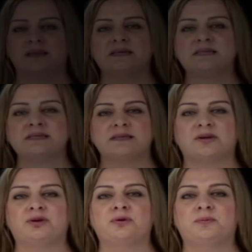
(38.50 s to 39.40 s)
This is the
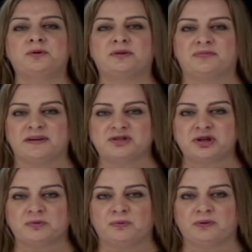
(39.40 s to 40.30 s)
cube root
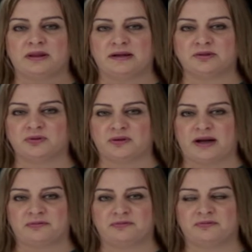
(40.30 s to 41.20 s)
function we would like to
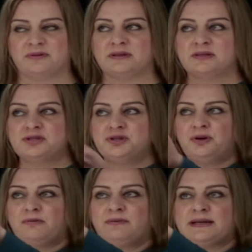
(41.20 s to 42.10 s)
graph. G
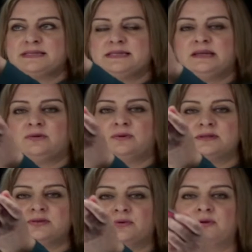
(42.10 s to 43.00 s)
of x
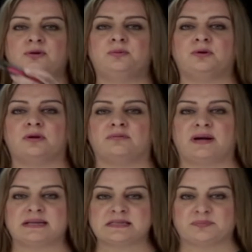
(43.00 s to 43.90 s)
equals to cube root of
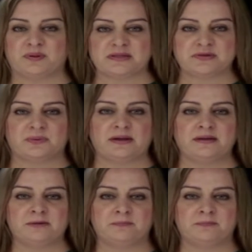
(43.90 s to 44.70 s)
x plus 1.